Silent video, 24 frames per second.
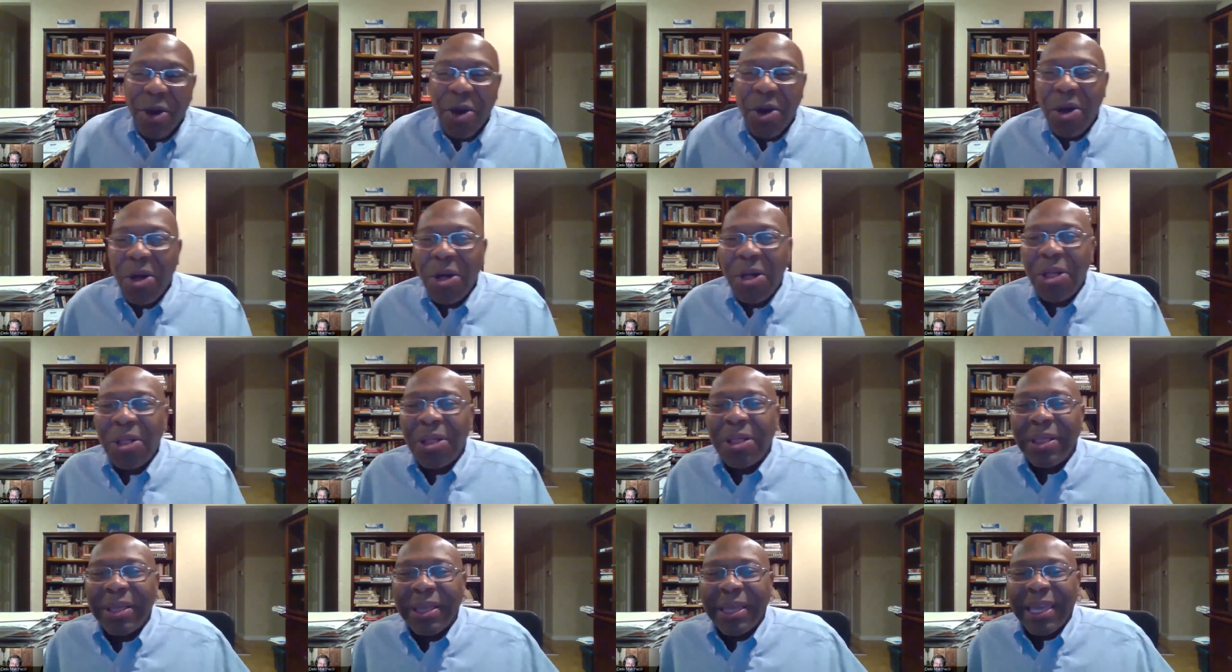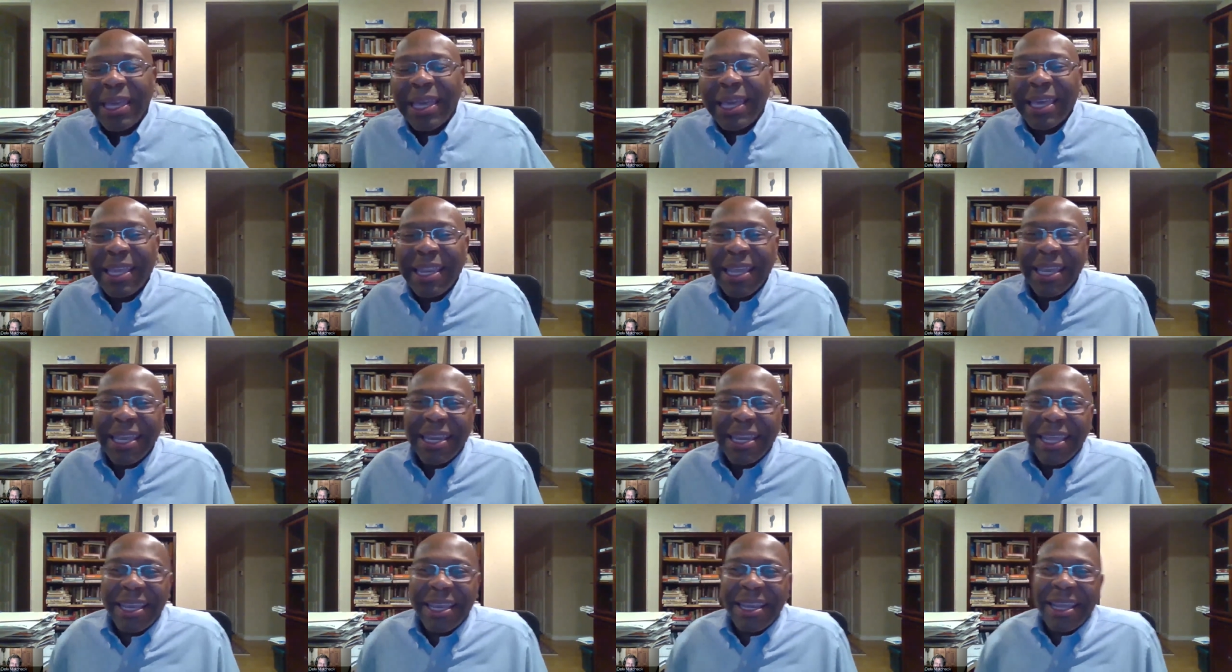goal
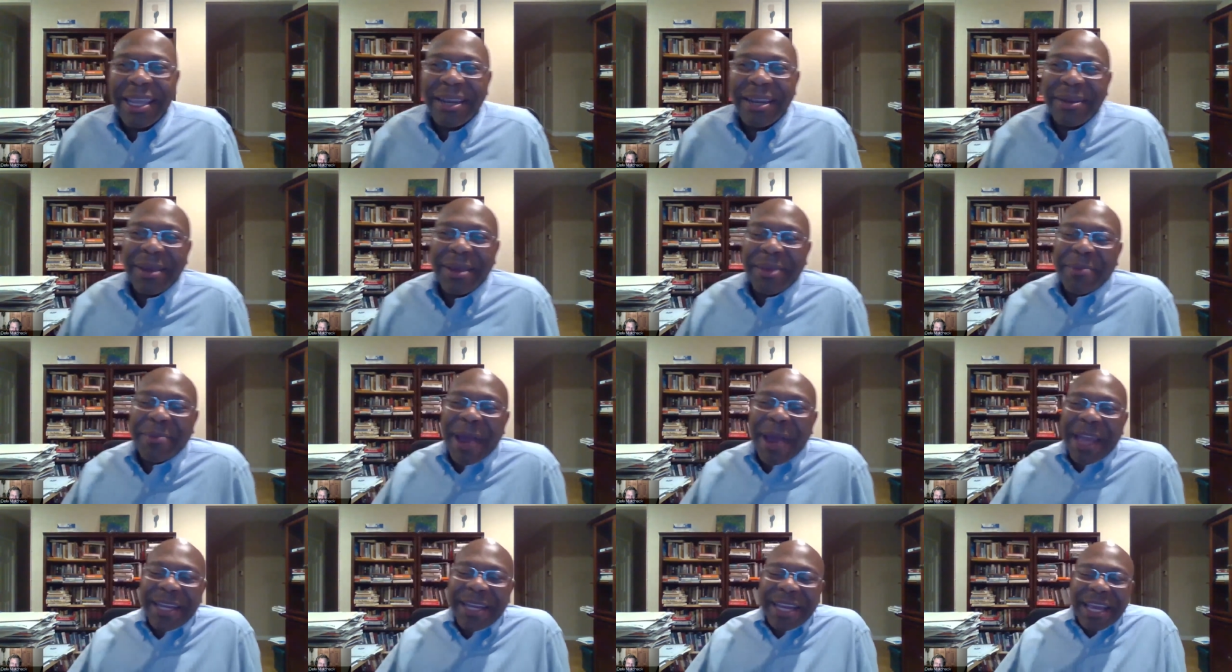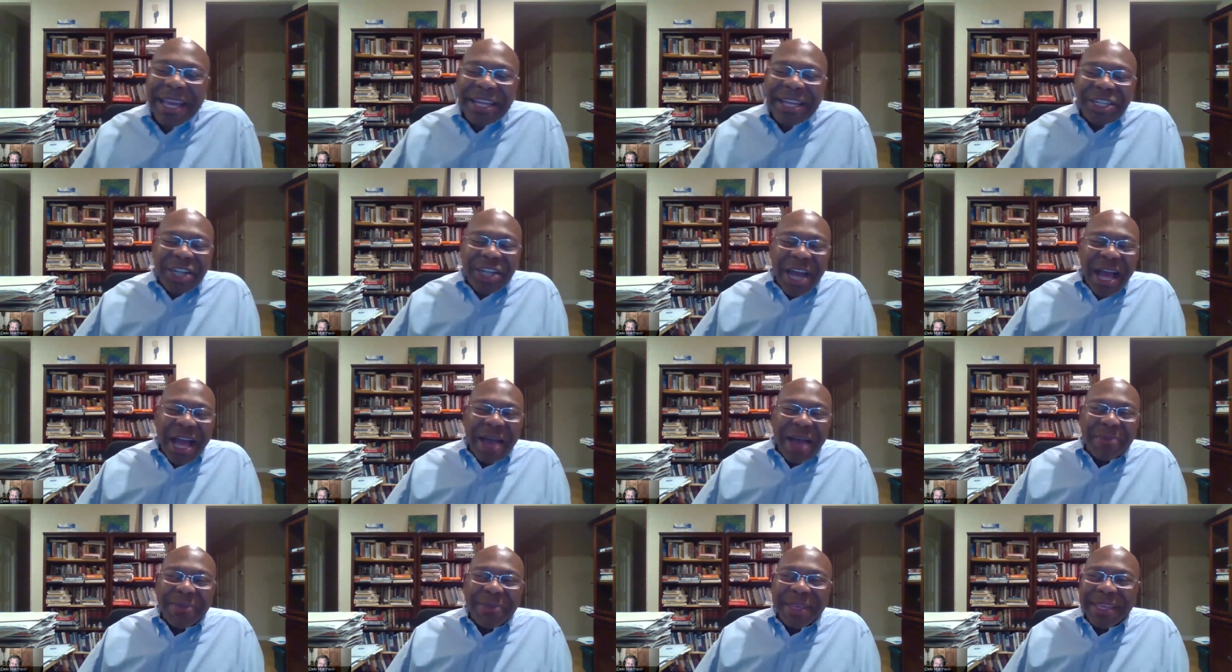in, in in my day
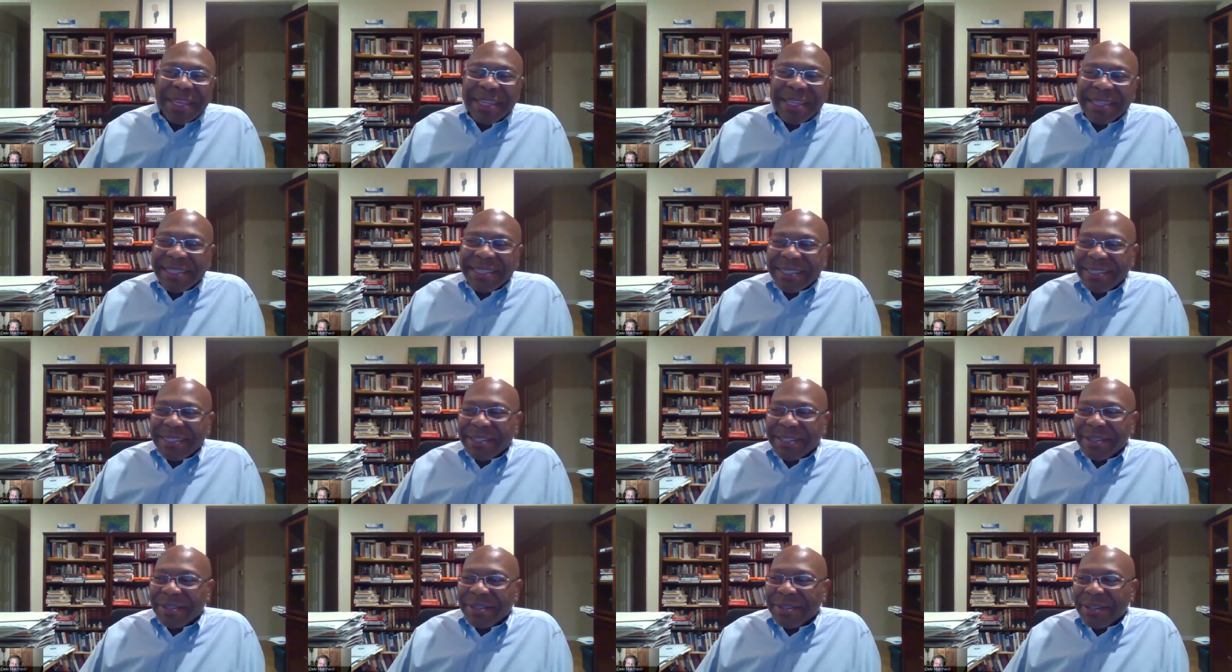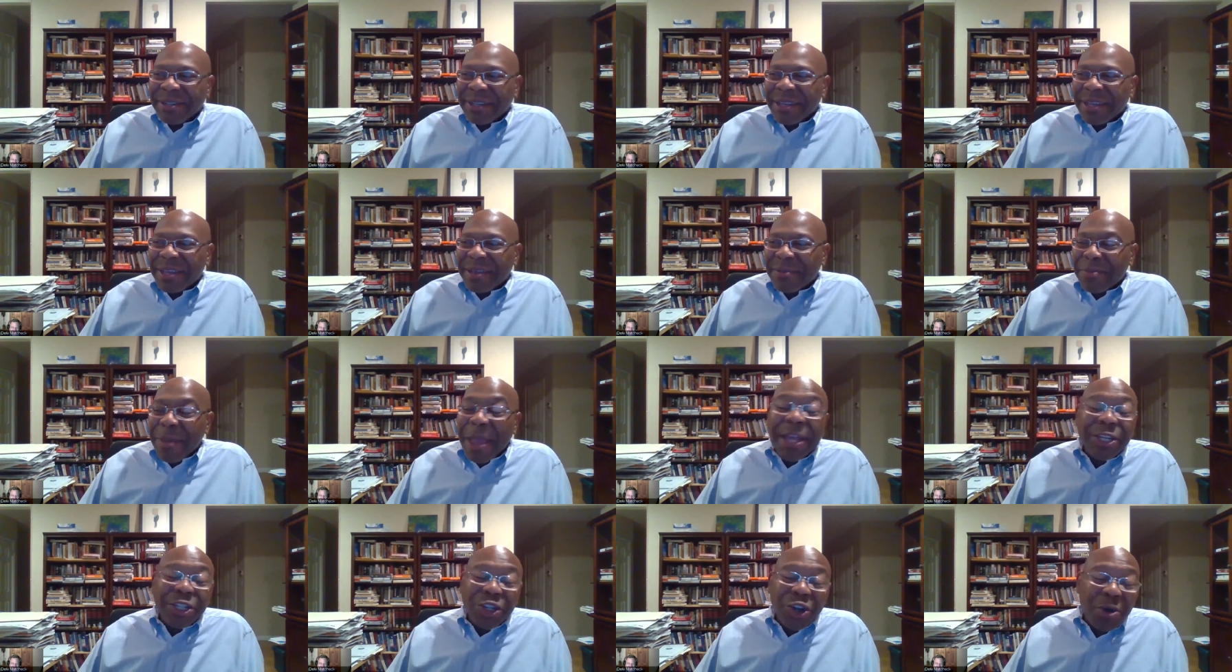job is to
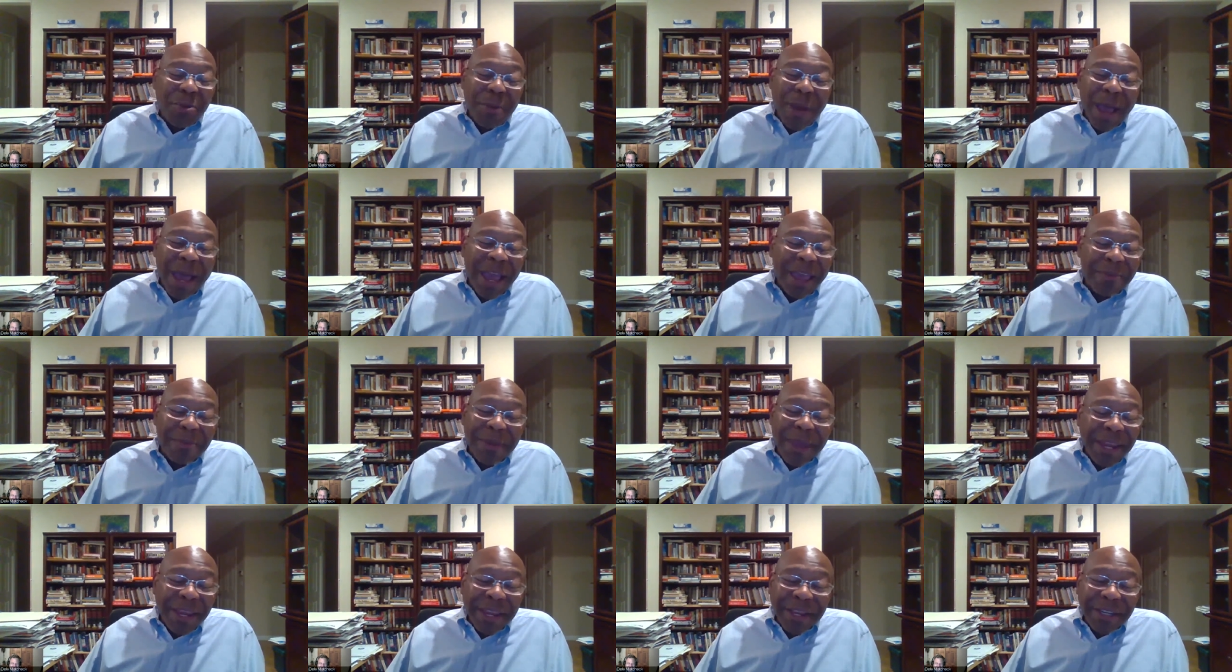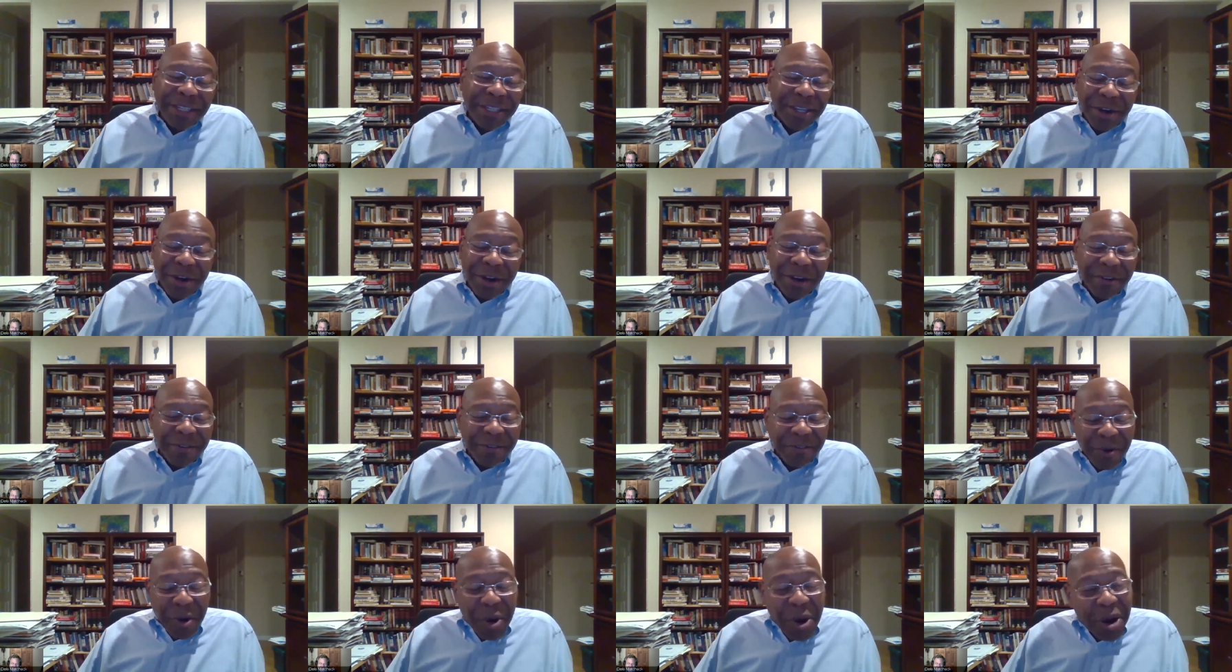make sure my opinions are
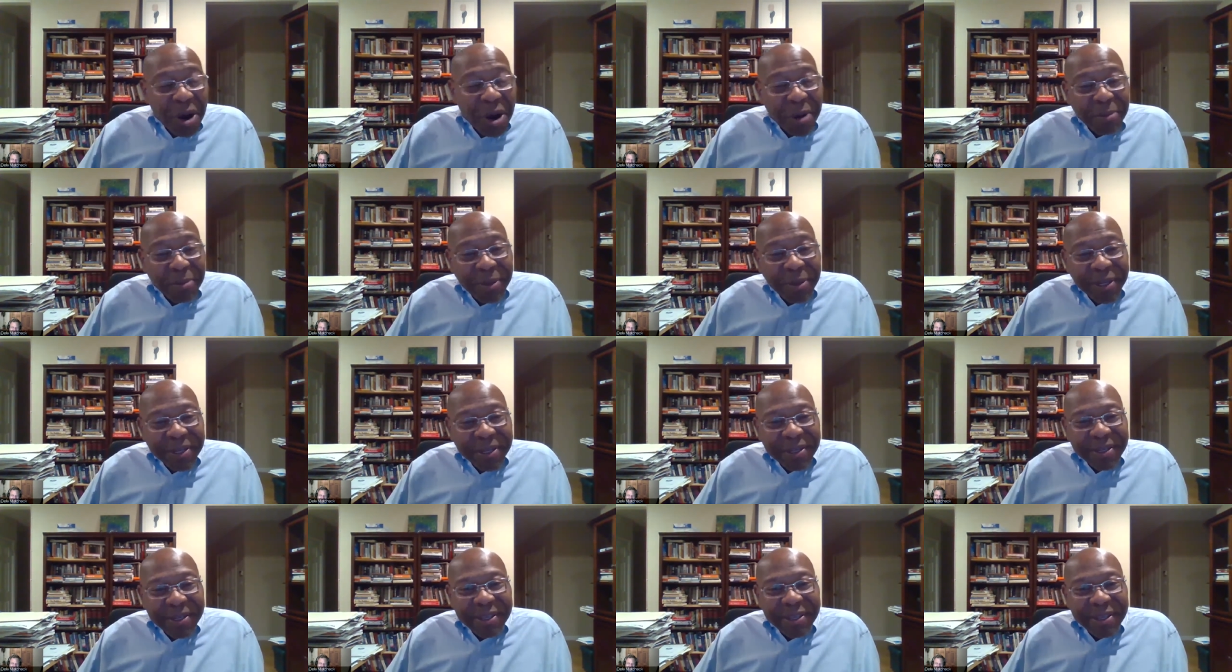informed,